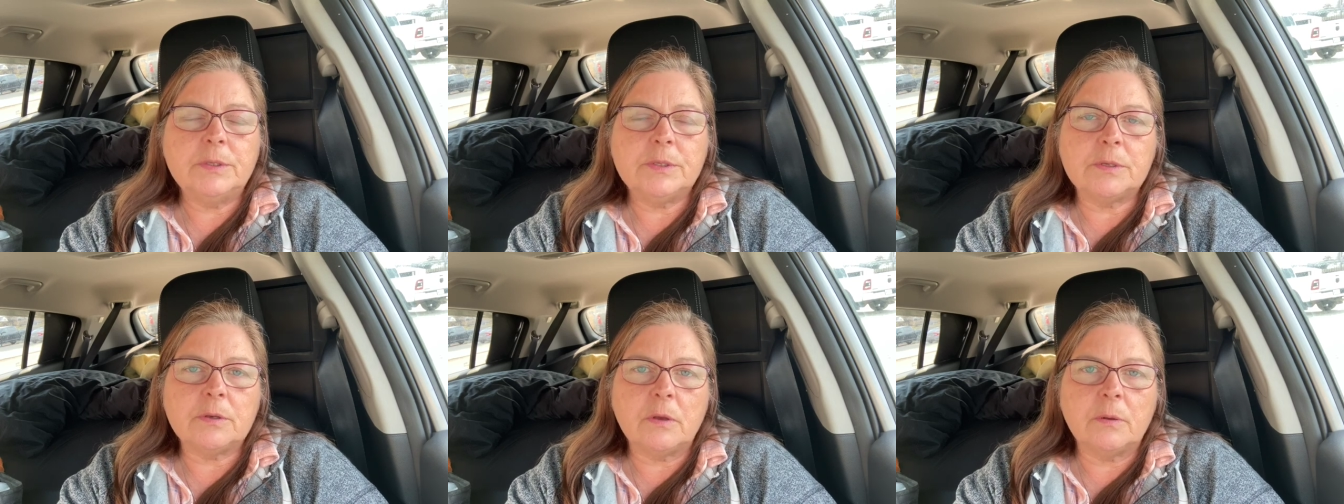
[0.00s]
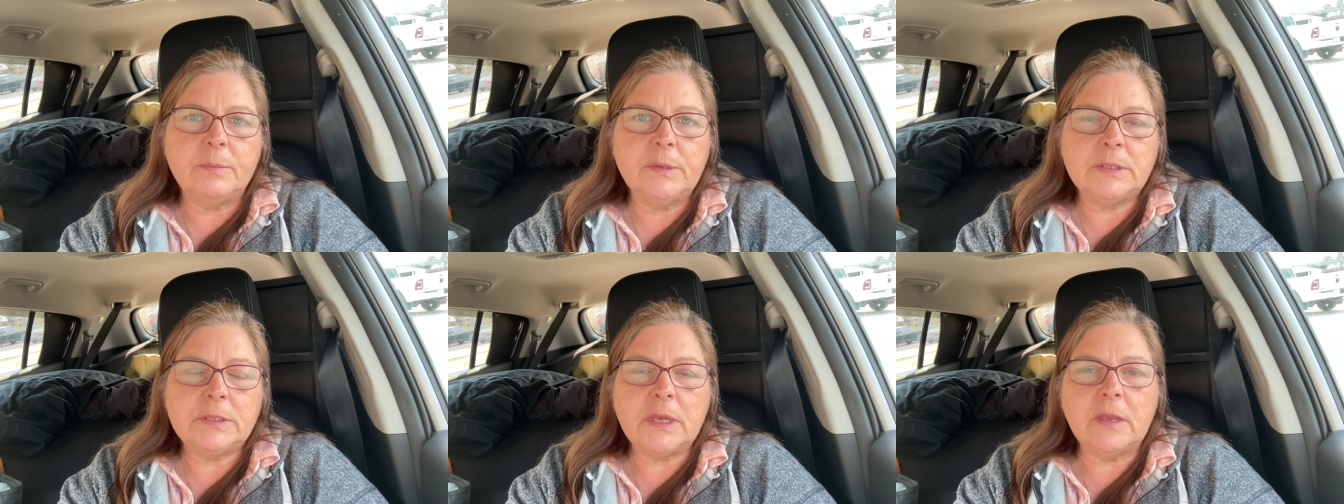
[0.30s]
So I'll
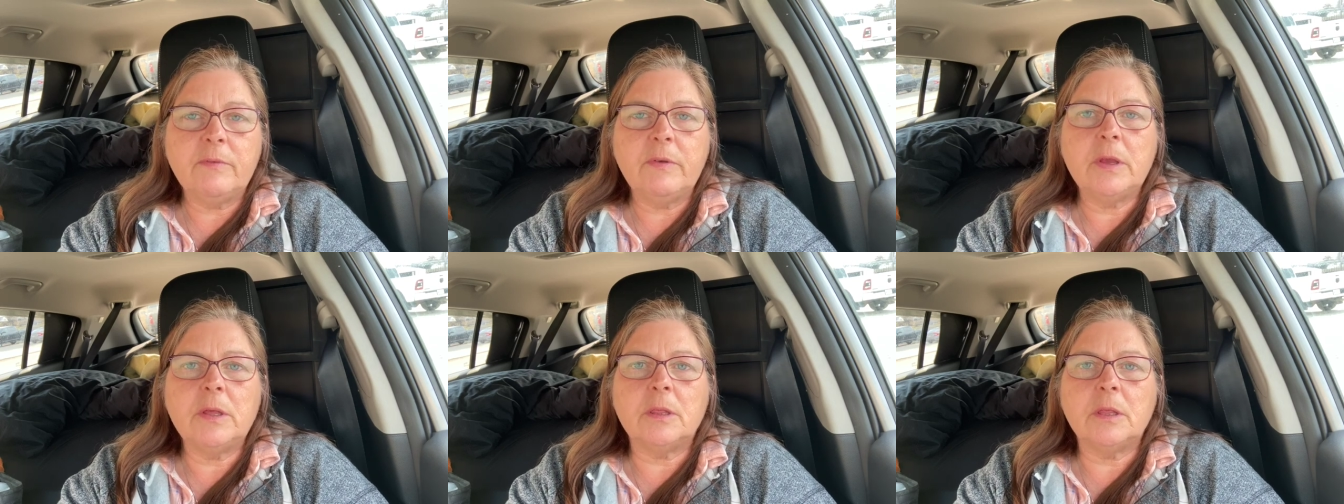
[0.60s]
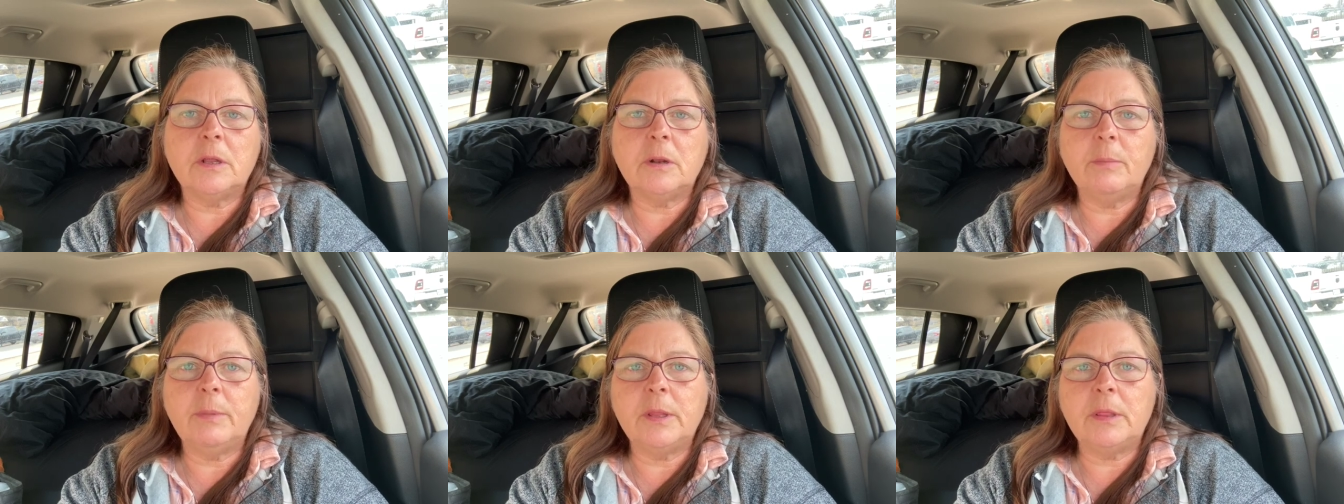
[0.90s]
be saving a
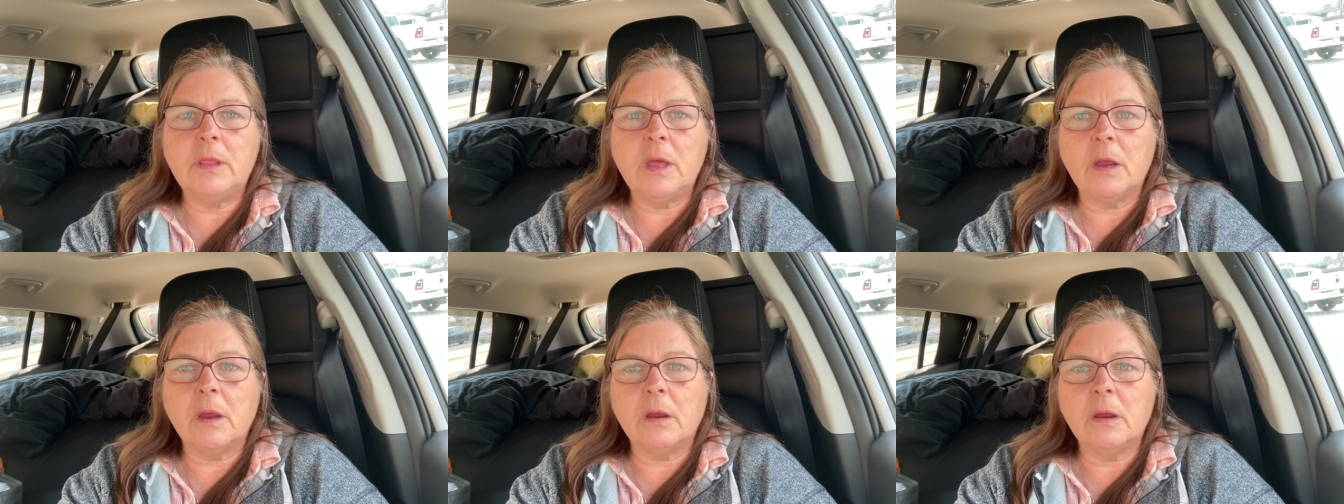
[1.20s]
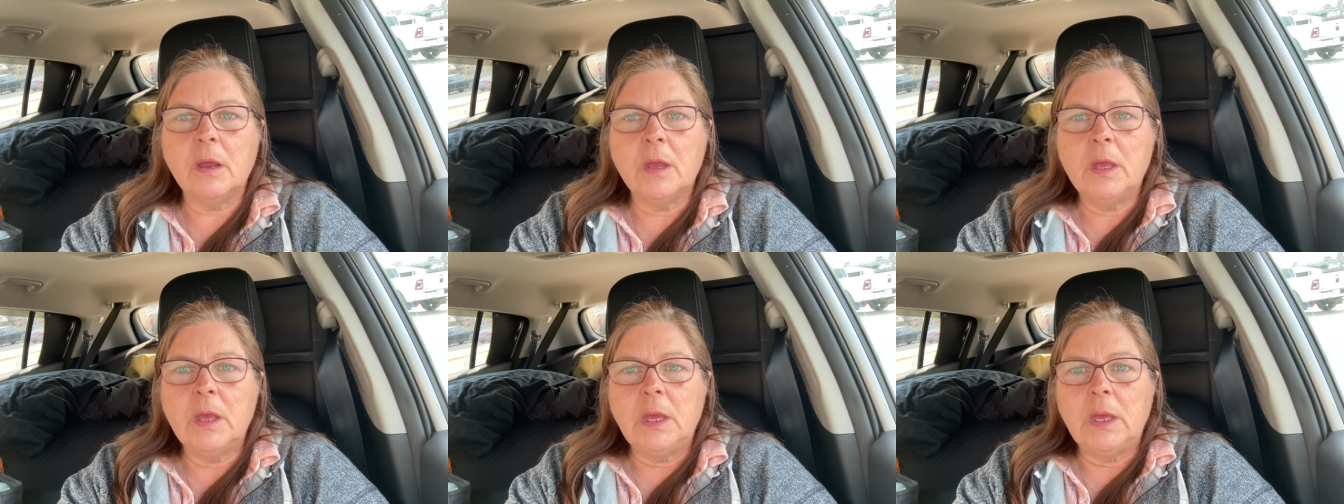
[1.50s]
little bit there
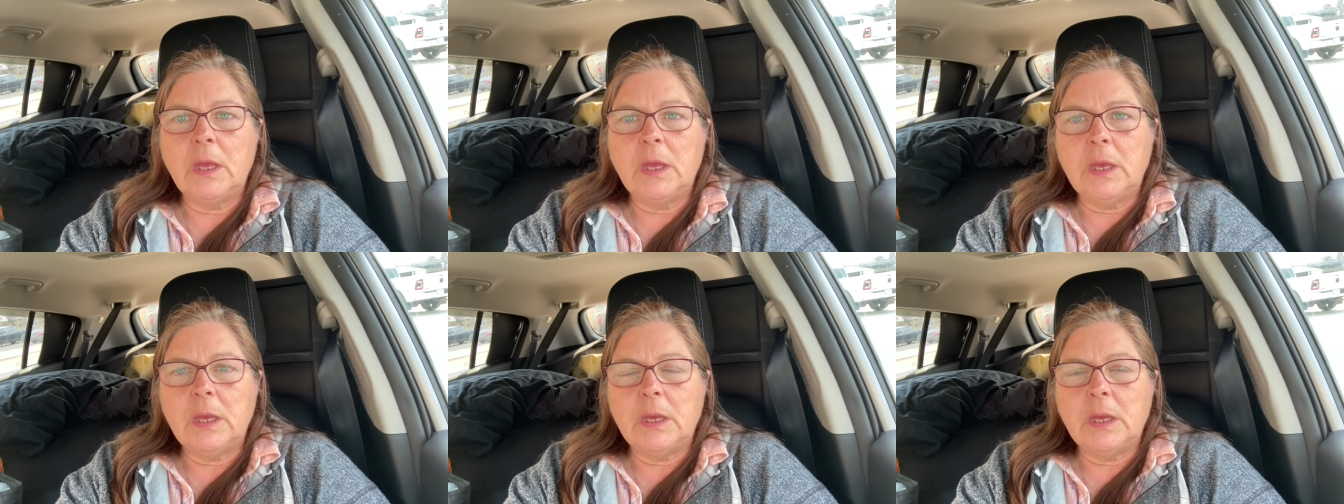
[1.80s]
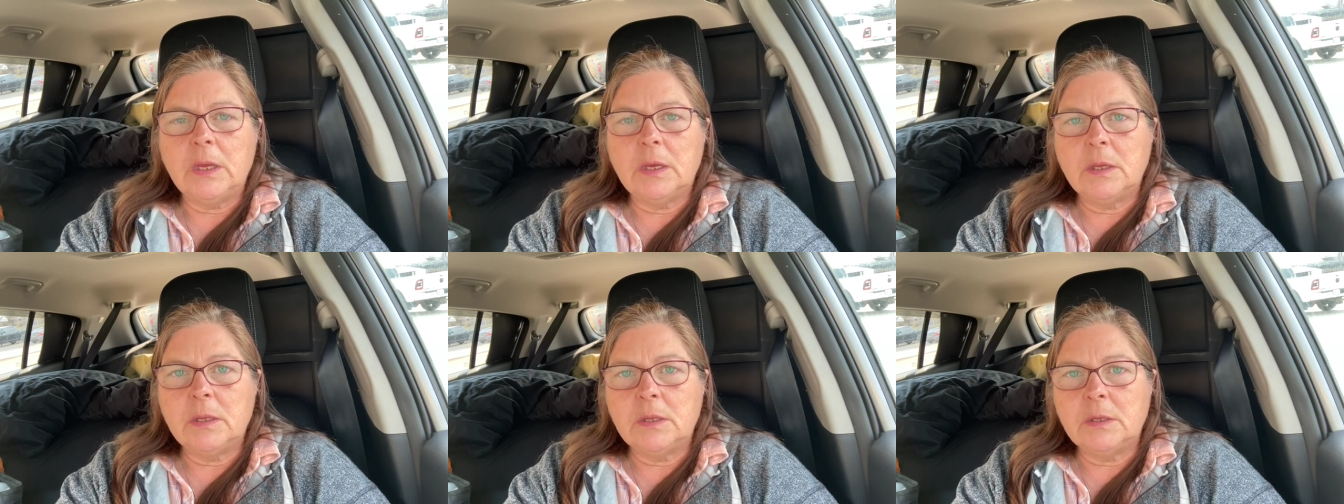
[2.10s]

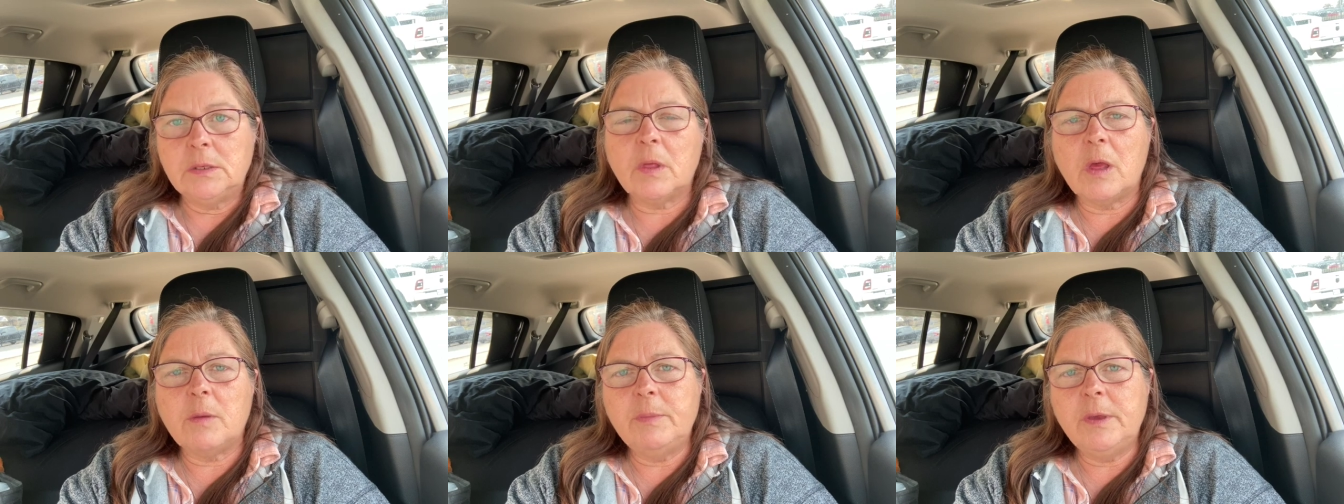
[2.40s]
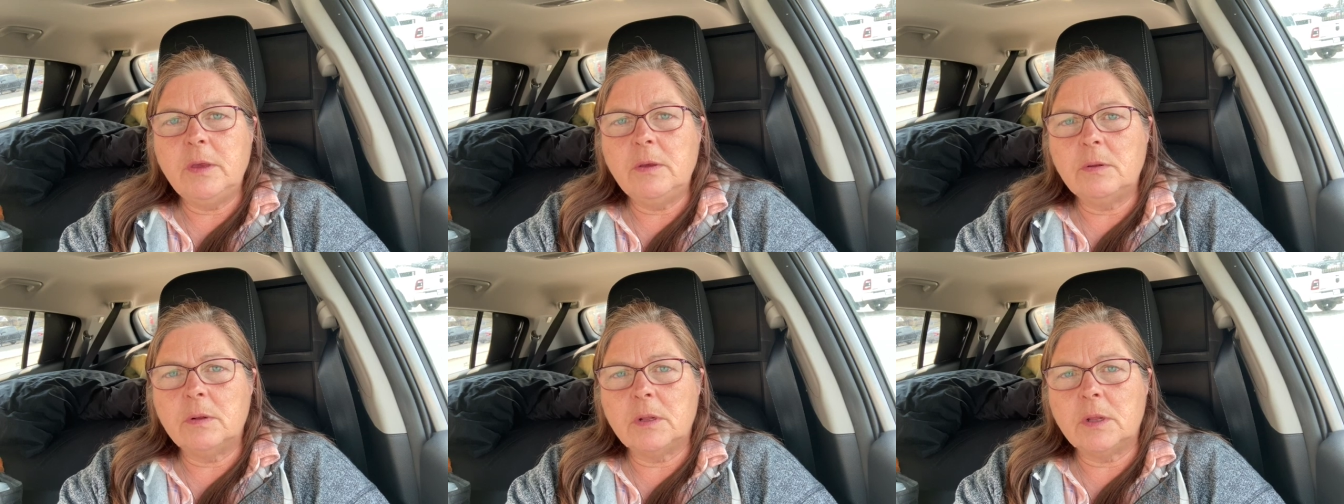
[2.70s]
and I'll be
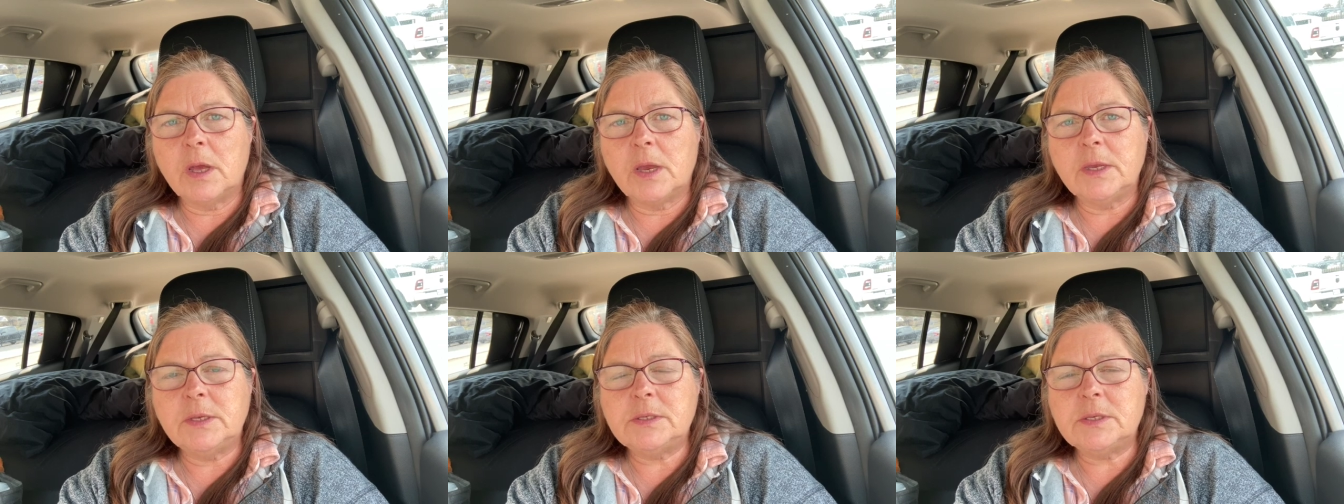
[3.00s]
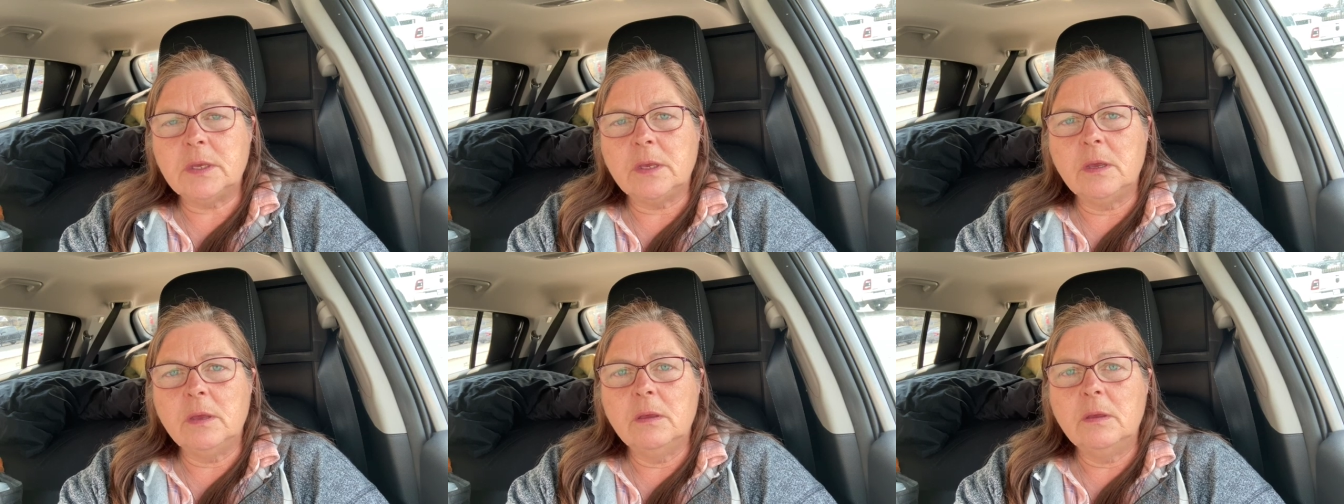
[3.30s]

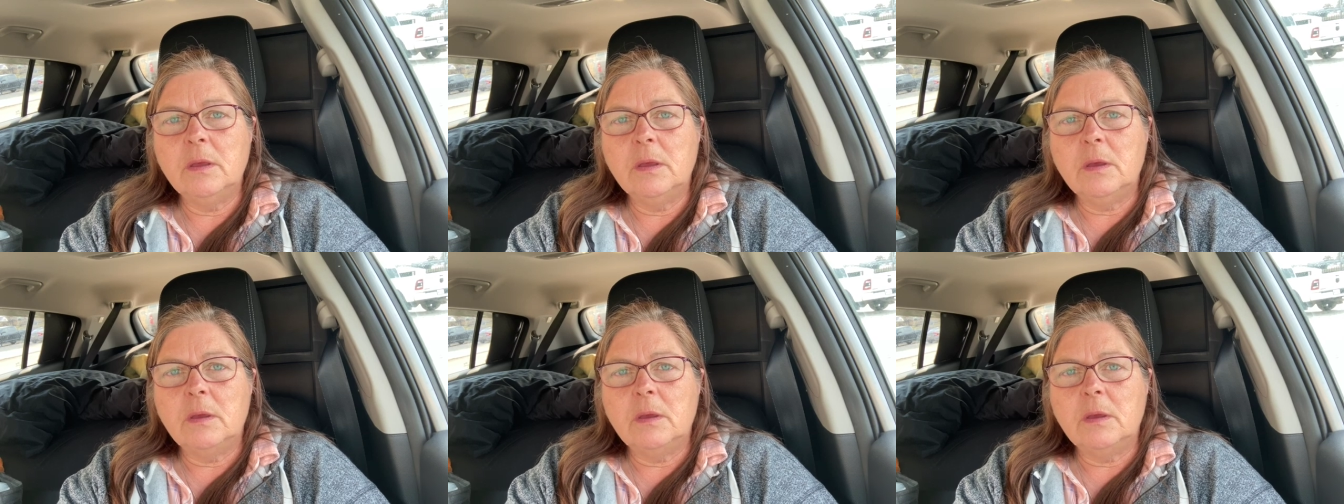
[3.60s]
utilizing